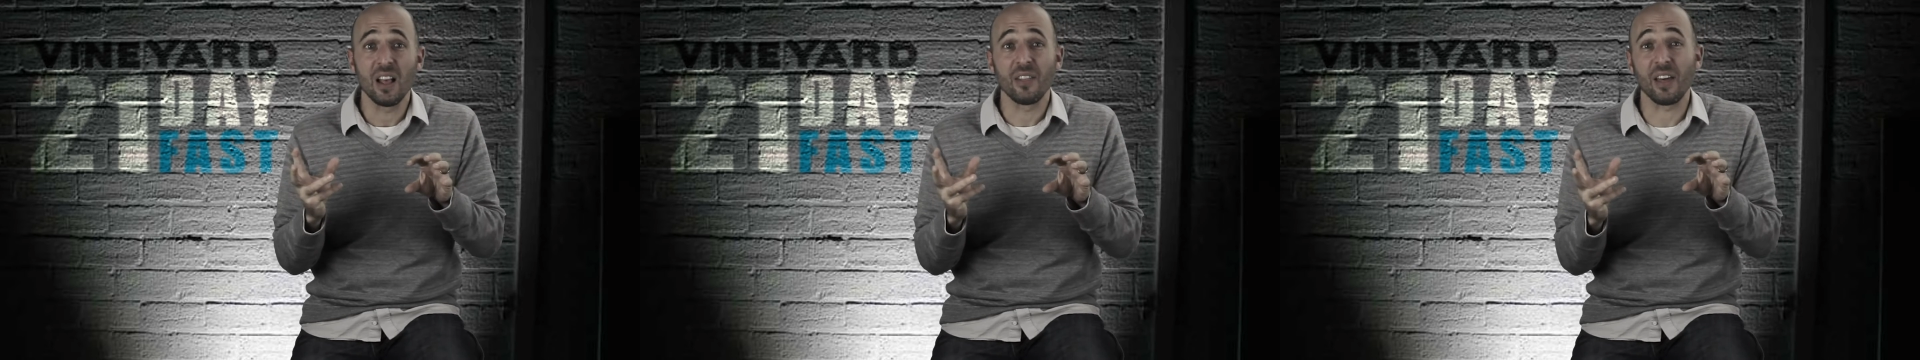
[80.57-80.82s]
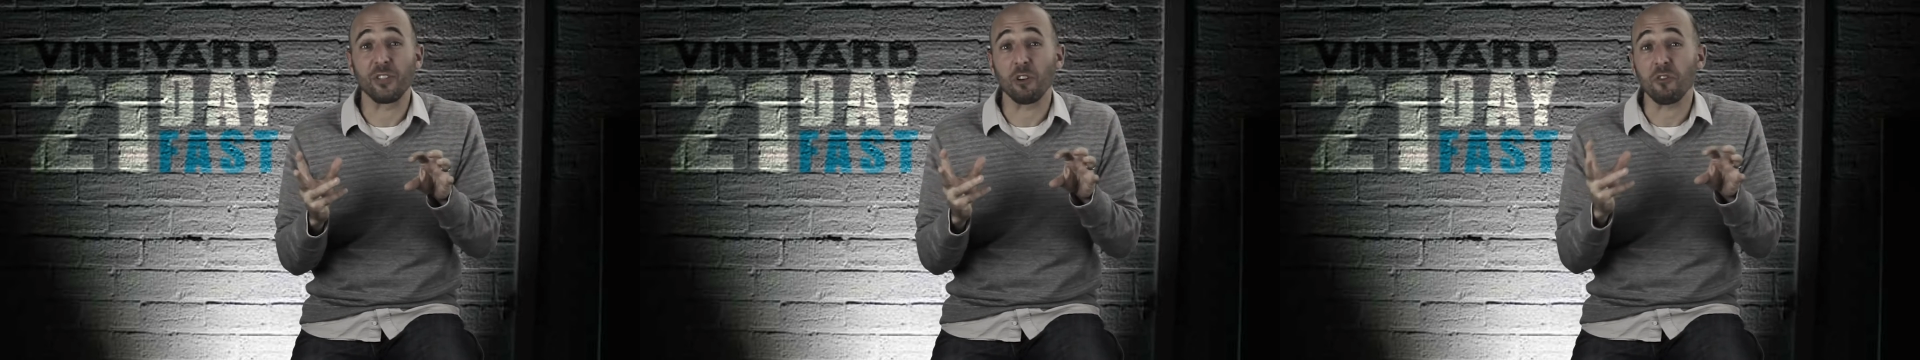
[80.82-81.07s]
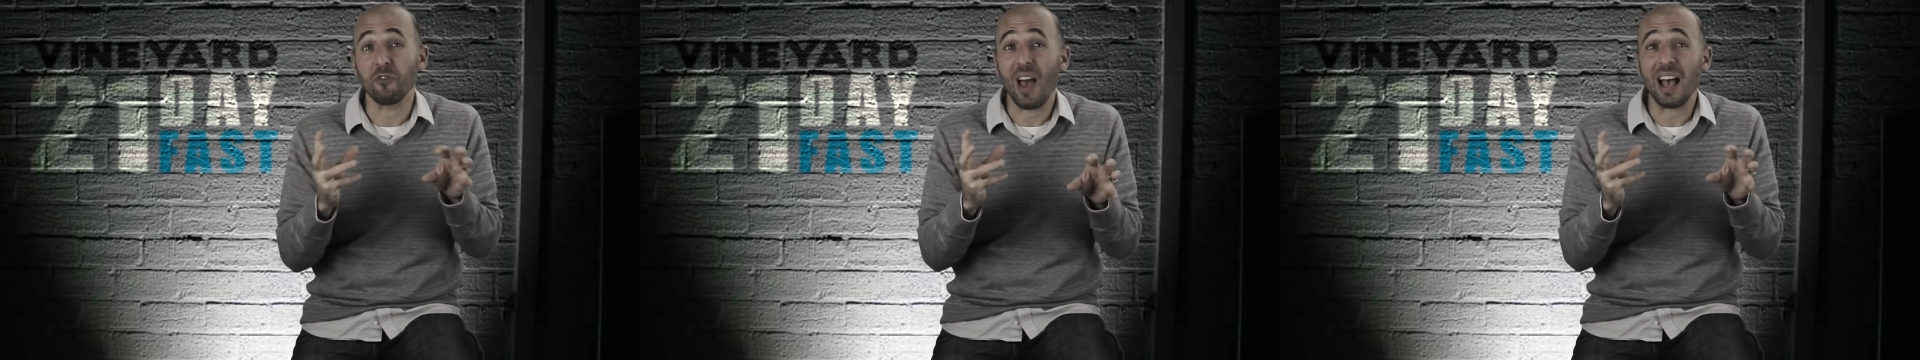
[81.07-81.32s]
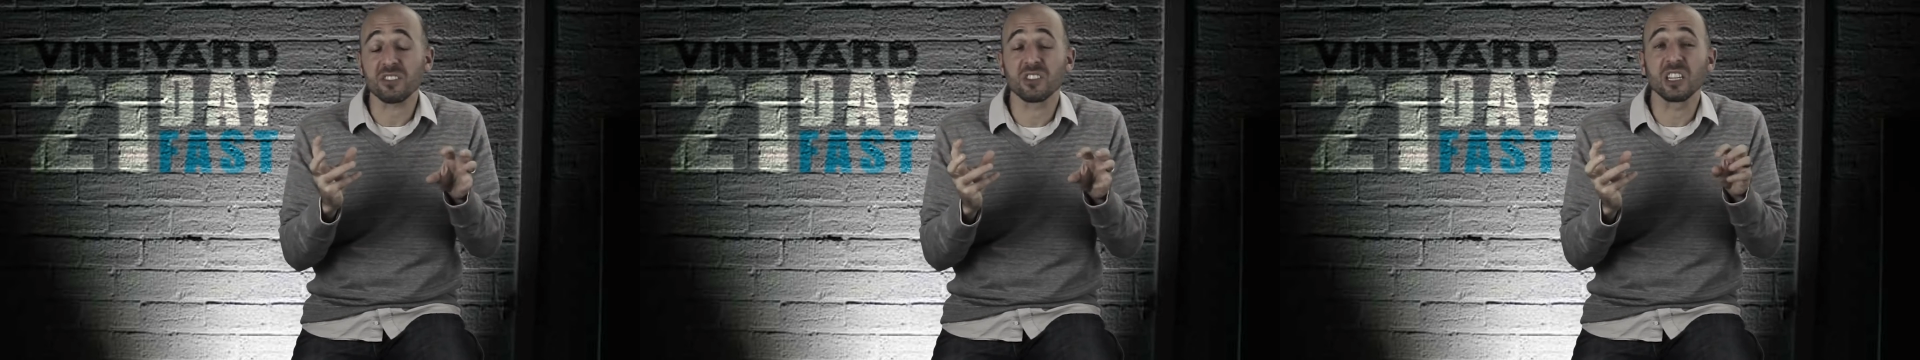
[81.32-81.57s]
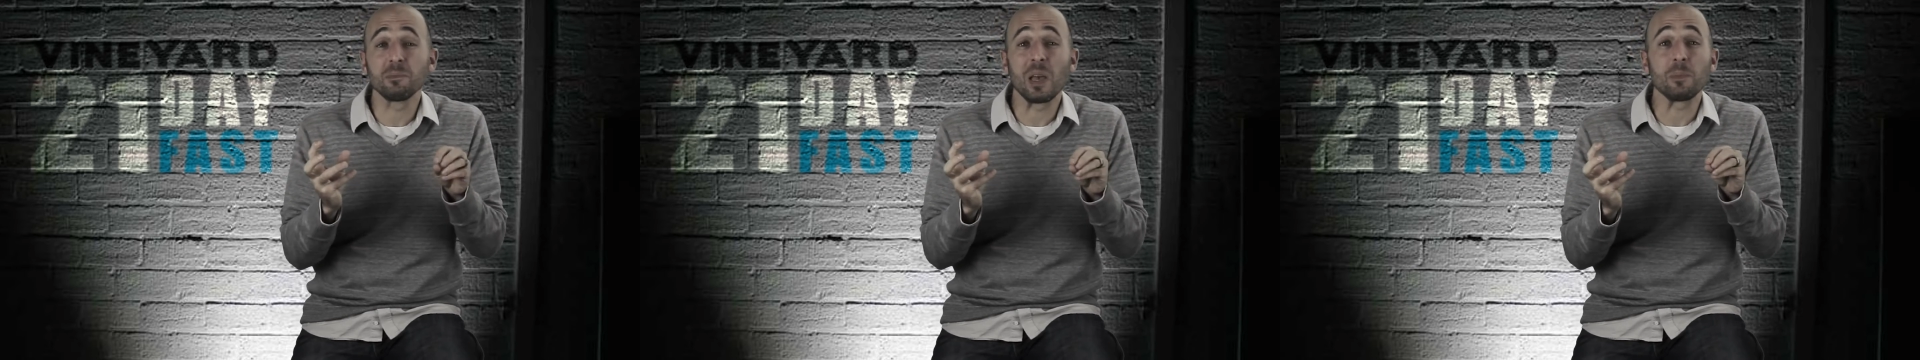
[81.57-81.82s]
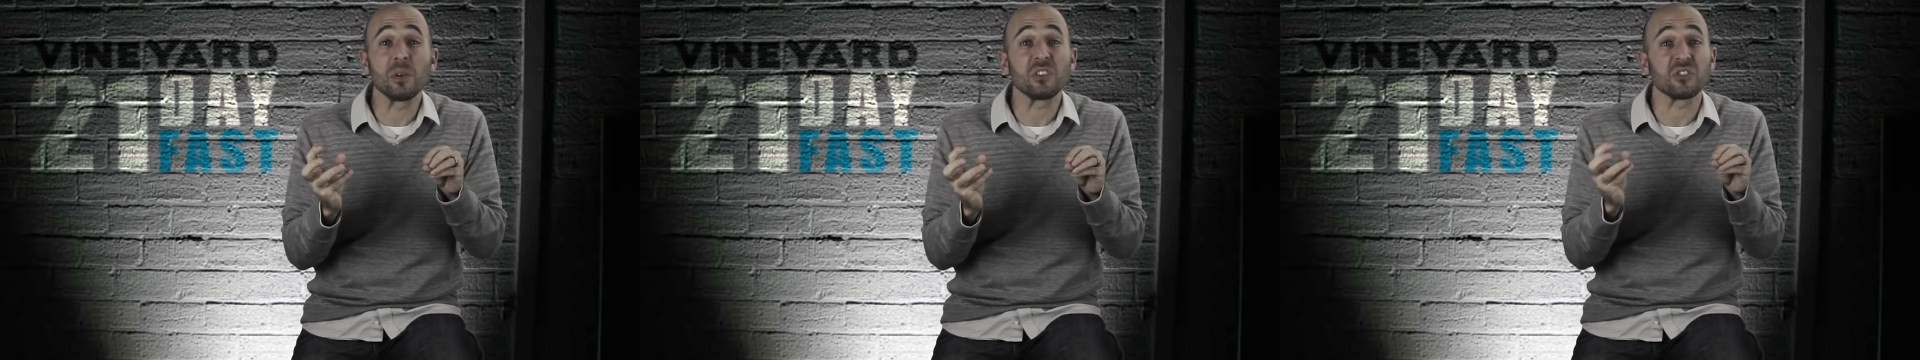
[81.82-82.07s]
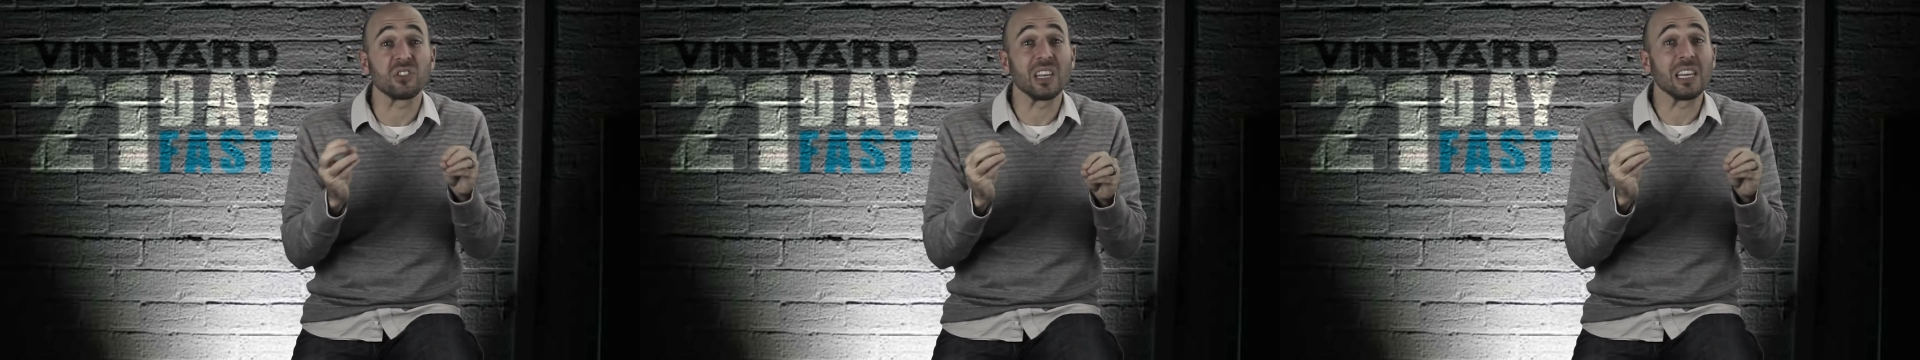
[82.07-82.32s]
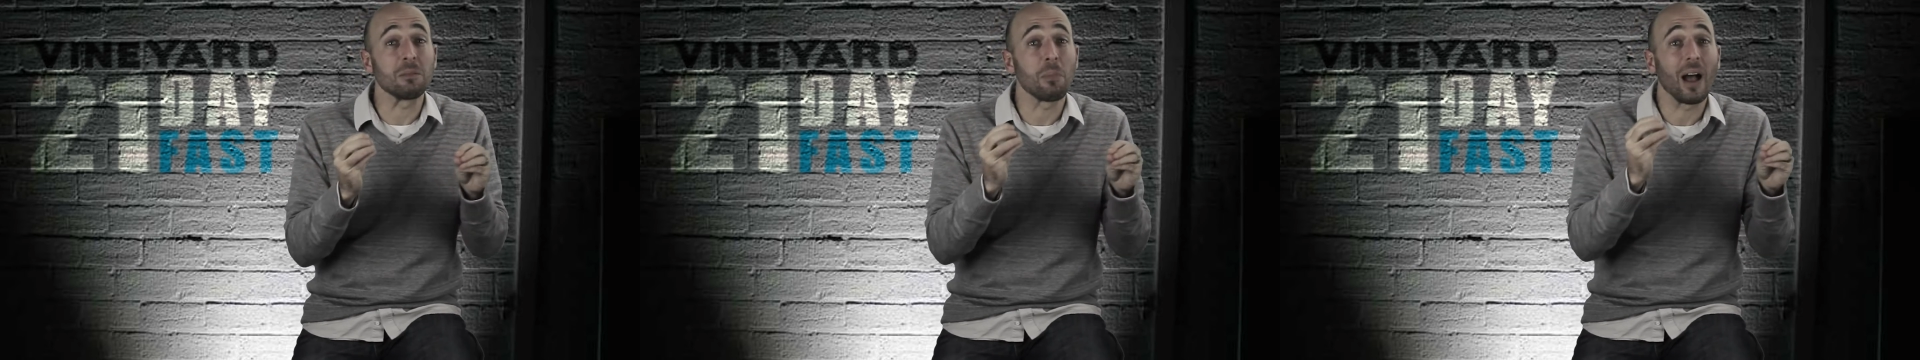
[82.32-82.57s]
that their fasting may be
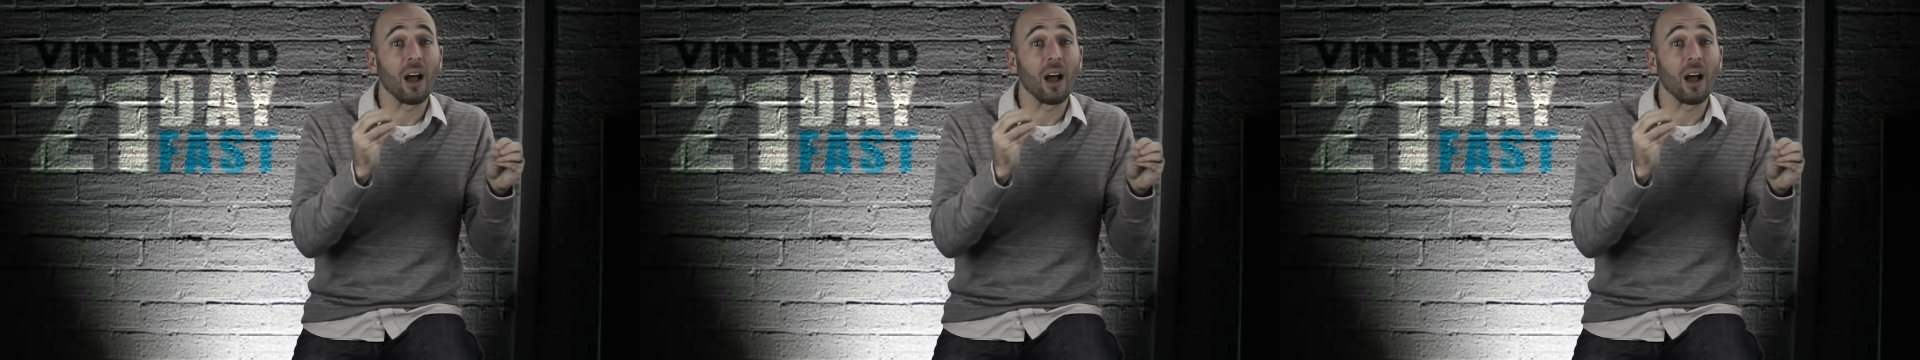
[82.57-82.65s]
seen by